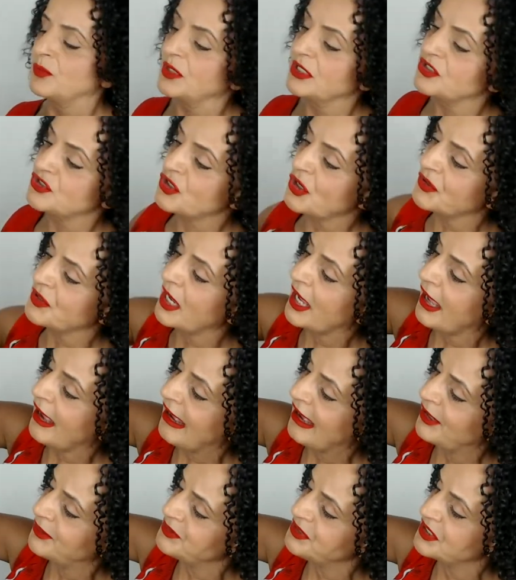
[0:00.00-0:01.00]
We show you
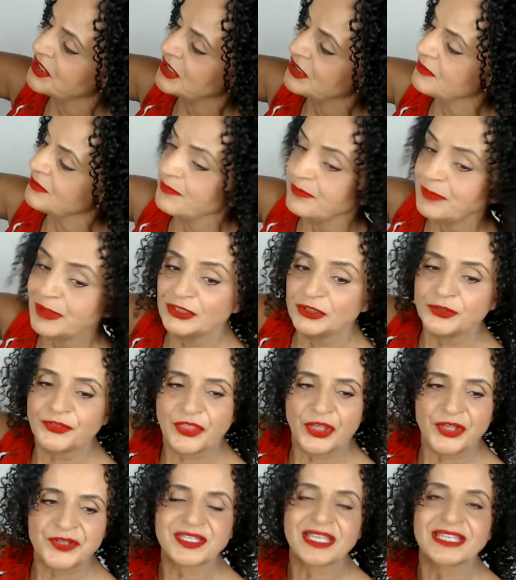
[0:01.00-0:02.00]
how you can
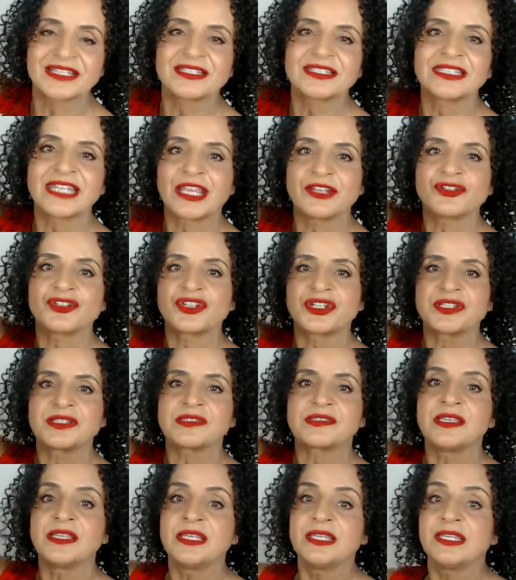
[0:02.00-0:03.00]
build those
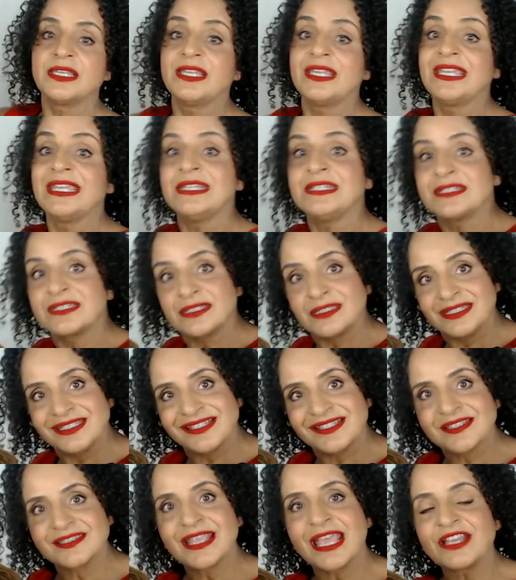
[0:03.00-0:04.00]
extensions into
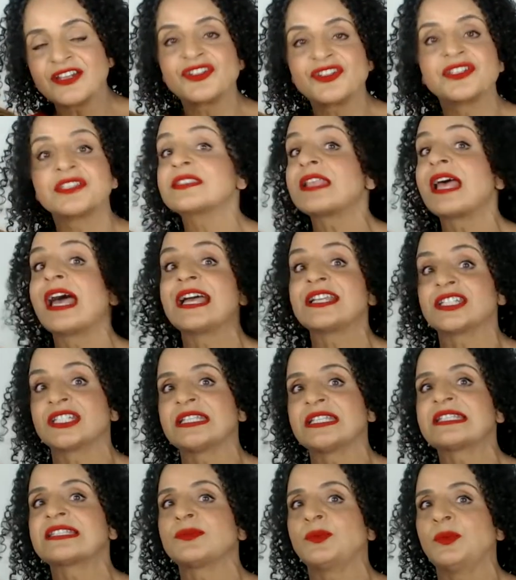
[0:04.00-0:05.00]
these sections that
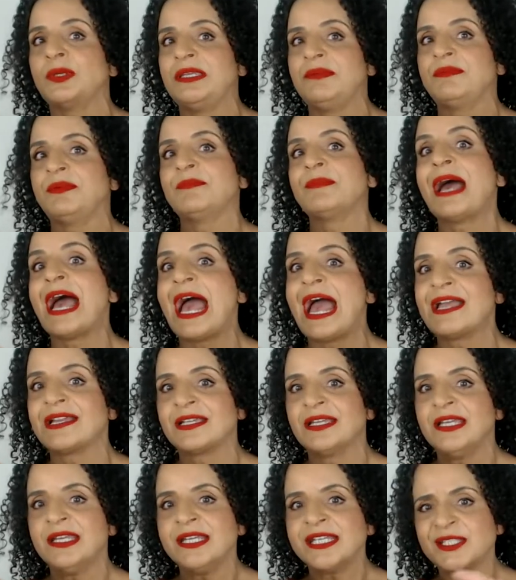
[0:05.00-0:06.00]
actually sweep
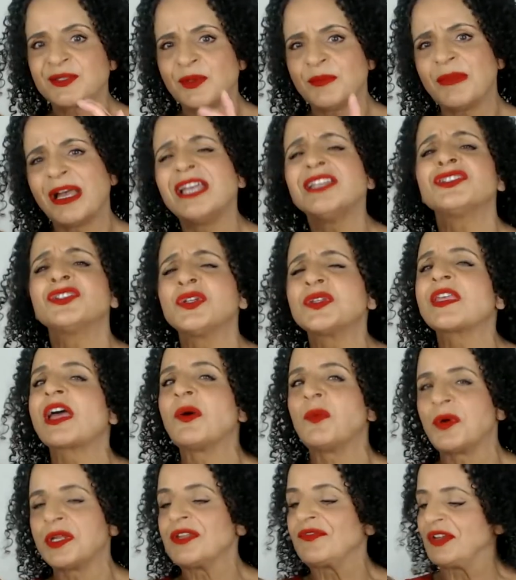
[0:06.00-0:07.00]
back. So we might do
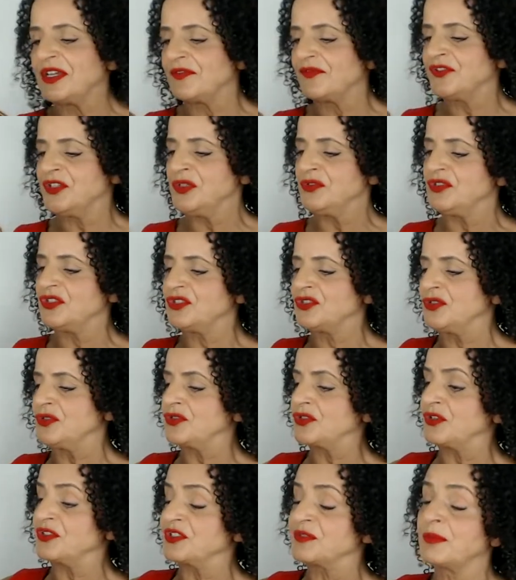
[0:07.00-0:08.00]
that on one of our future
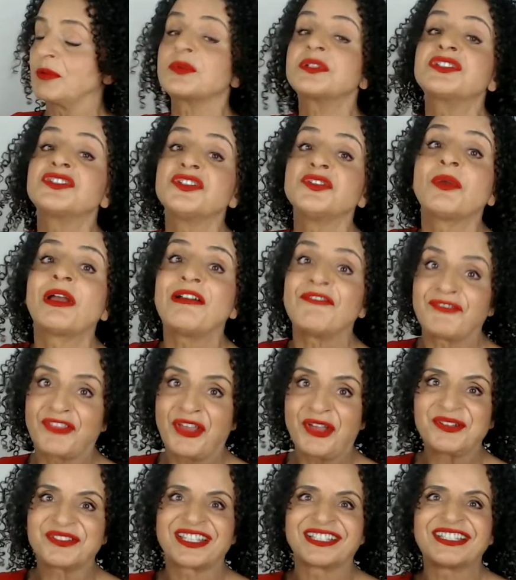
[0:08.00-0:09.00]
tutorials, but we do
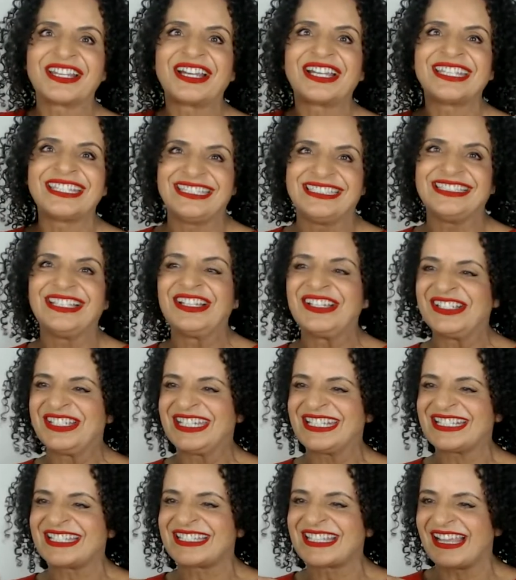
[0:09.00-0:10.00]
have those on our
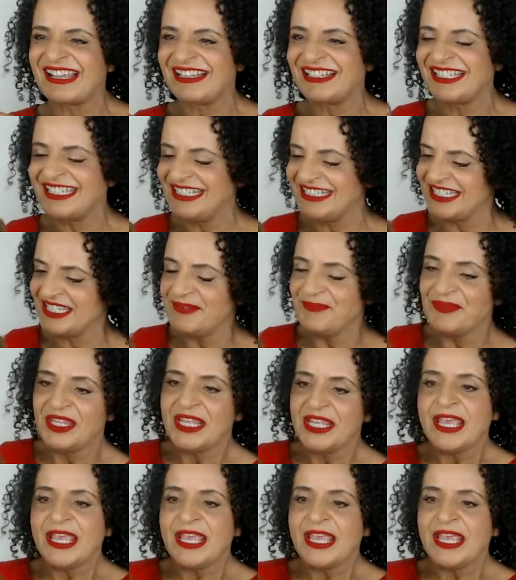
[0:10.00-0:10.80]
e-learning site.